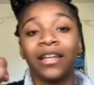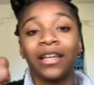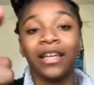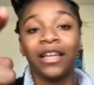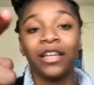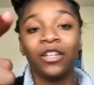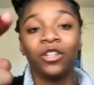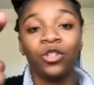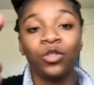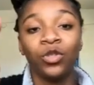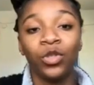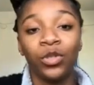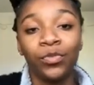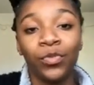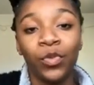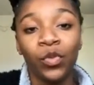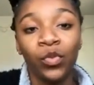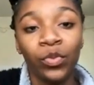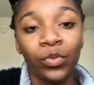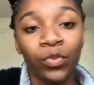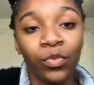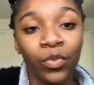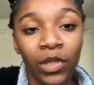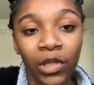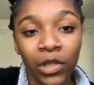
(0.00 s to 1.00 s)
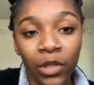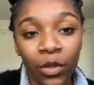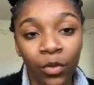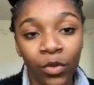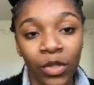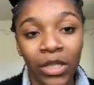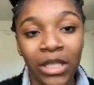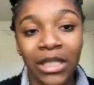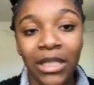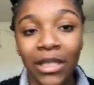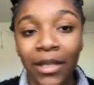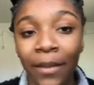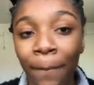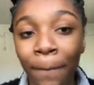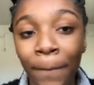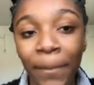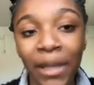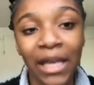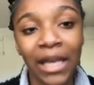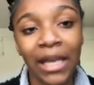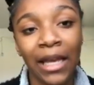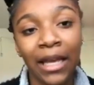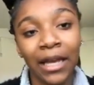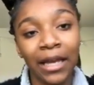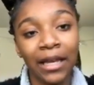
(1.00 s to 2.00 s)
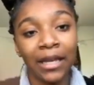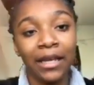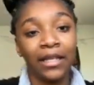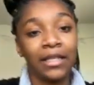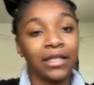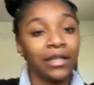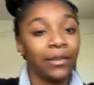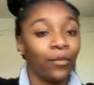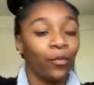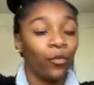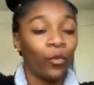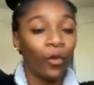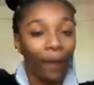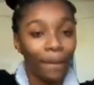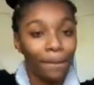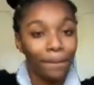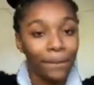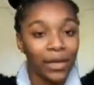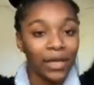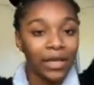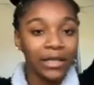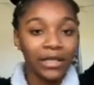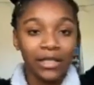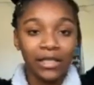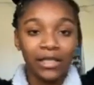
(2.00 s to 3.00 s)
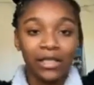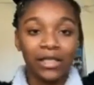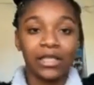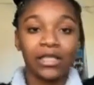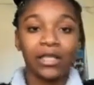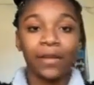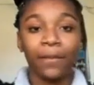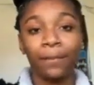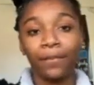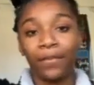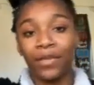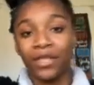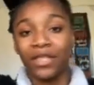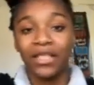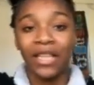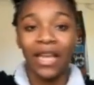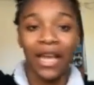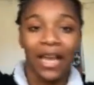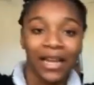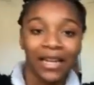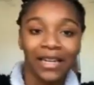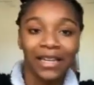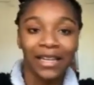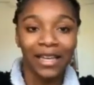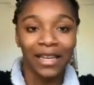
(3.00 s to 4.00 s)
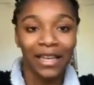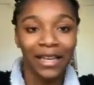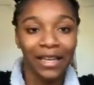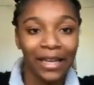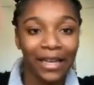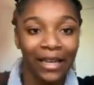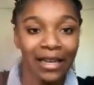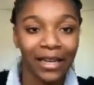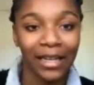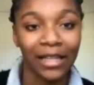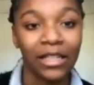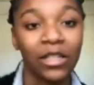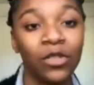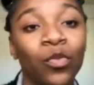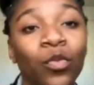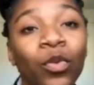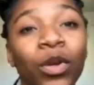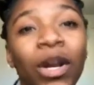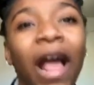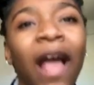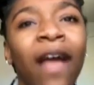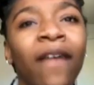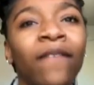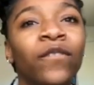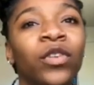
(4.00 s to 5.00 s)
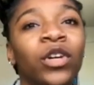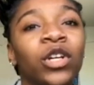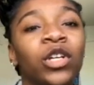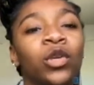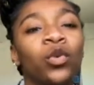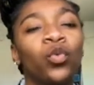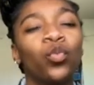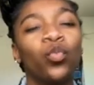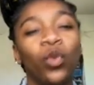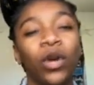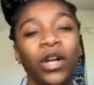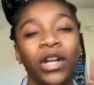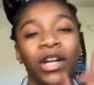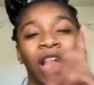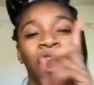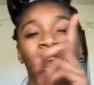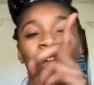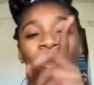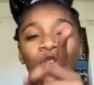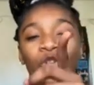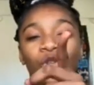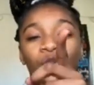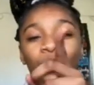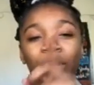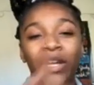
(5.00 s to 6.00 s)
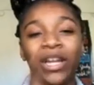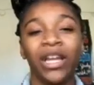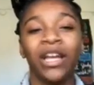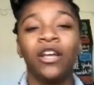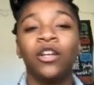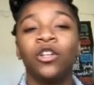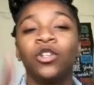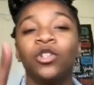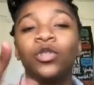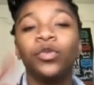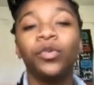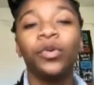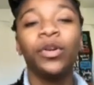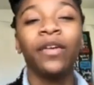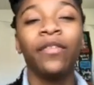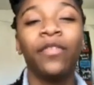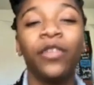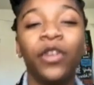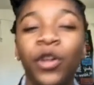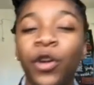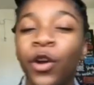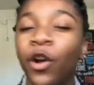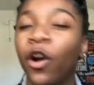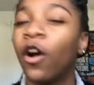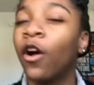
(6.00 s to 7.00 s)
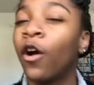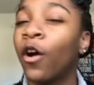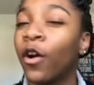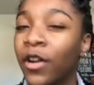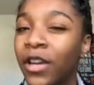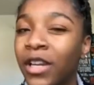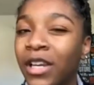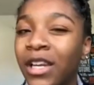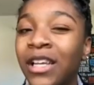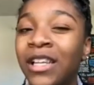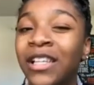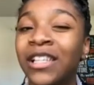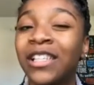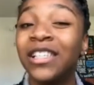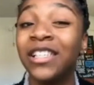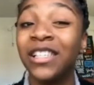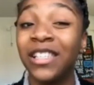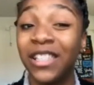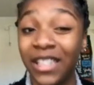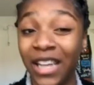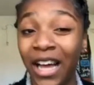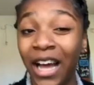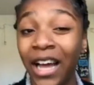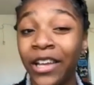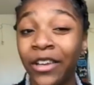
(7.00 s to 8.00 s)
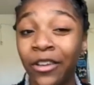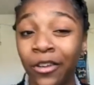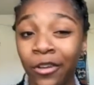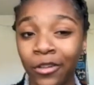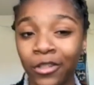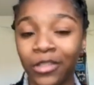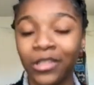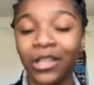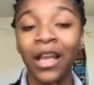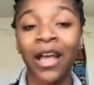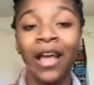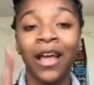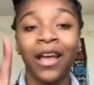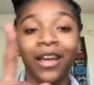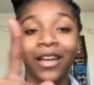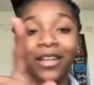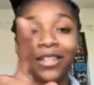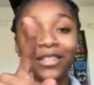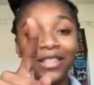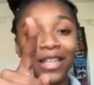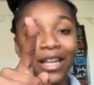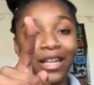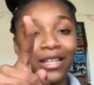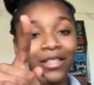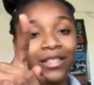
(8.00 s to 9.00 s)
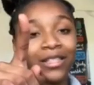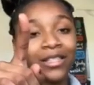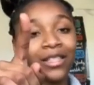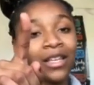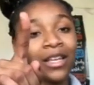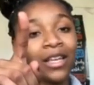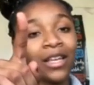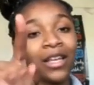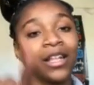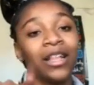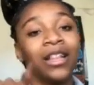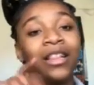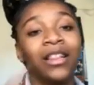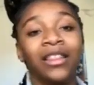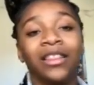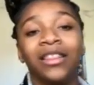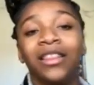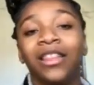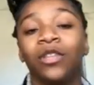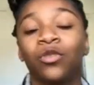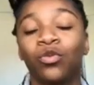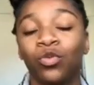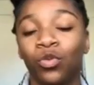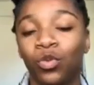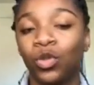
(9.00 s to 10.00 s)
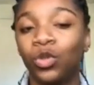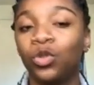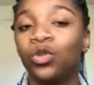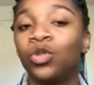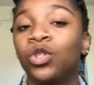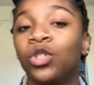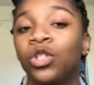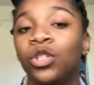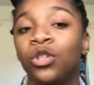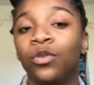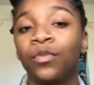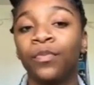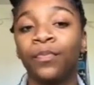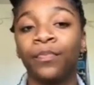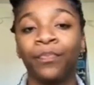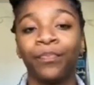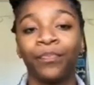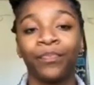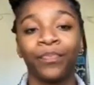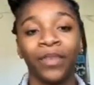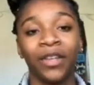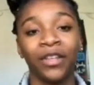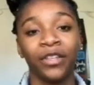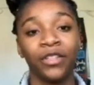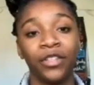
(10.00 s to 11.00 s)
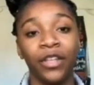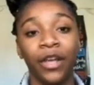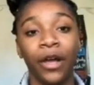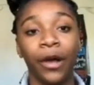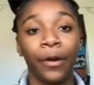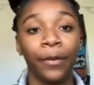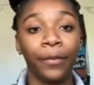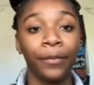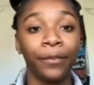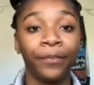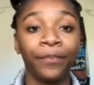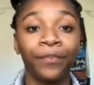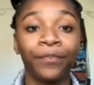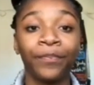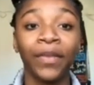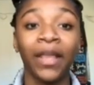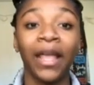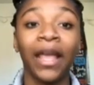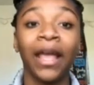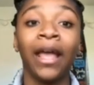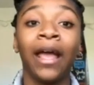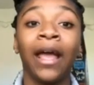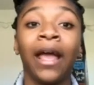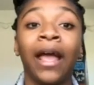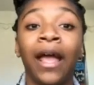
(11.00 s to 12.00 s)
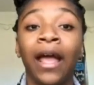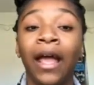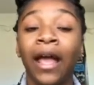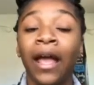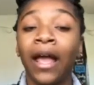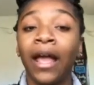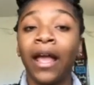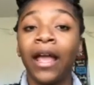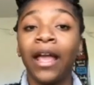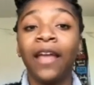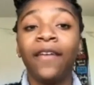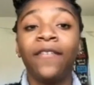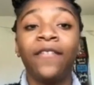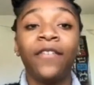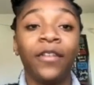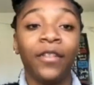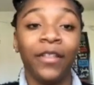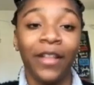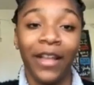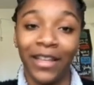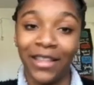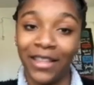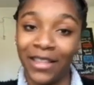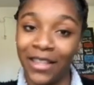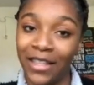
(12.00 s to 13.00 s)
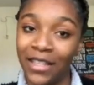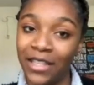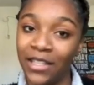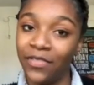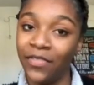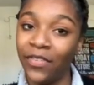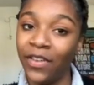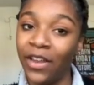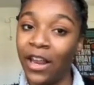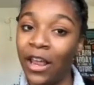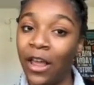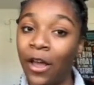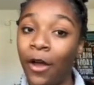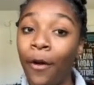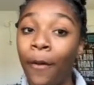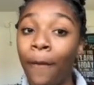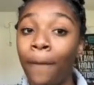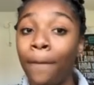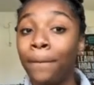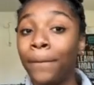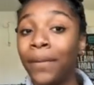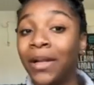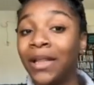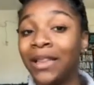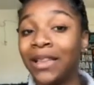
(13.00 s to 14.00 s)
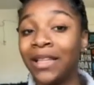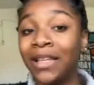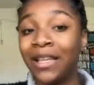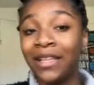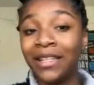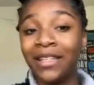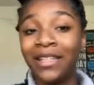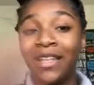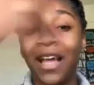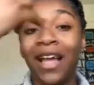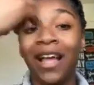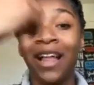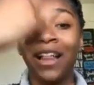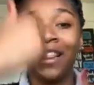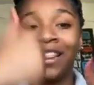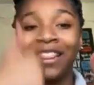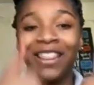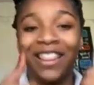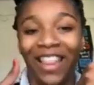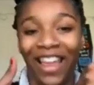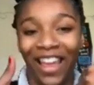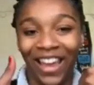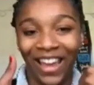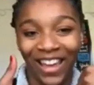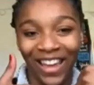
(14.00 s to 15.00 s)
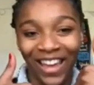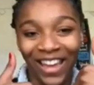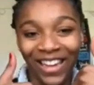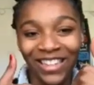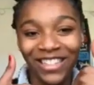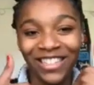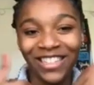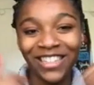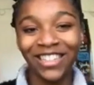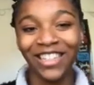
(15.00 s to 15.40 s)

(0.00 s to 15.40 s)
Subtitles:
get you some swimsuits, some bikinis, some one pieces, some tankinis, whatever you want, do it. Do whatever your heart desires, because that's what you should do. So, if you like this video, please like it.